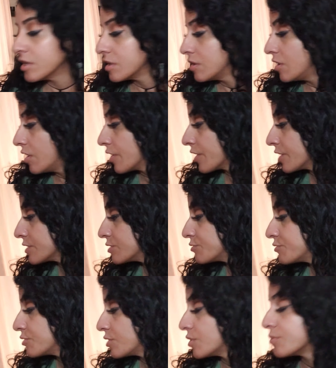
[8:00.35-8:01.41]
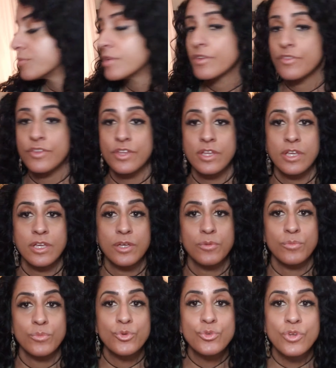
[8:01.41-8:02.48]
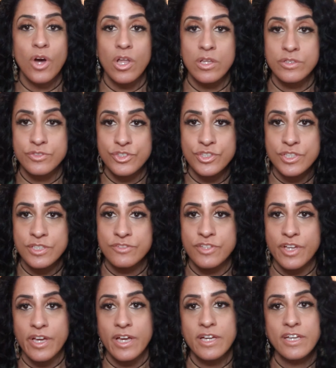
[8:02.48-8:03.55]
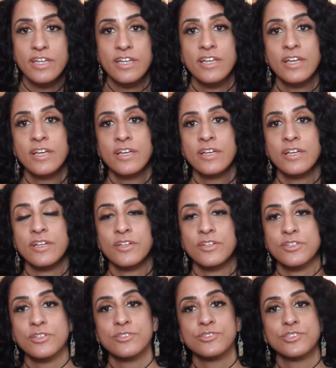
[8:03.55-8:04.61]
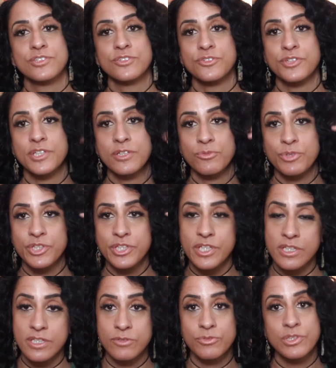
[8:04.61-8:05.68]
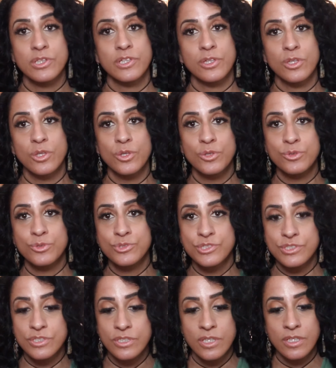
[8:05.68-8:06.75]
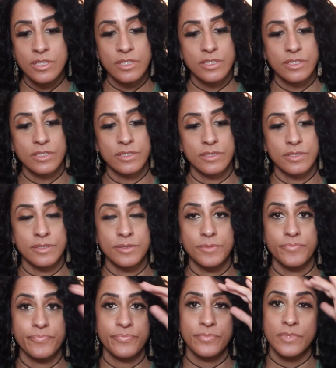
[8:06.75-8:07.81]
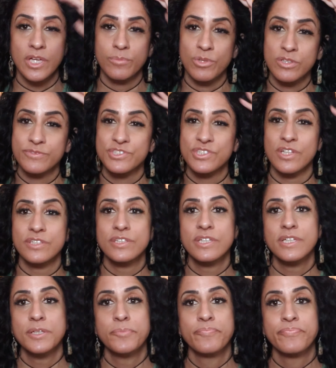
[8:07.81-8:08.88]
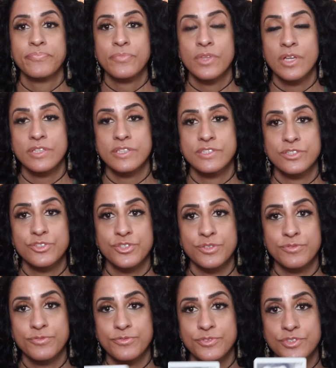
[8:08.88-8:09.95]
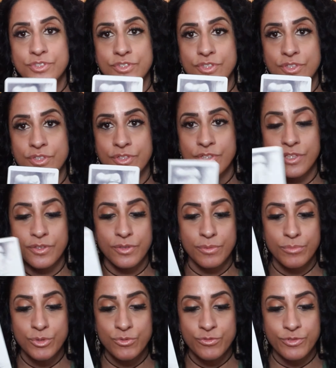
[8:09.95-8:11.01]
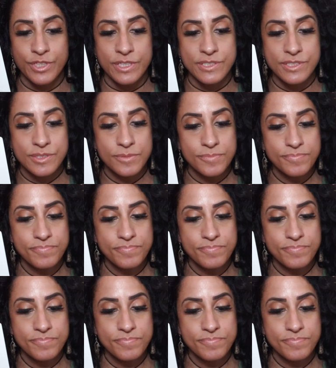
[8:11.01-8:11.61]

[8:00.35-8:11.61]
a card from the Moonology deck, considering we're getting really close. I believe Sunday is a shift in the moon phase.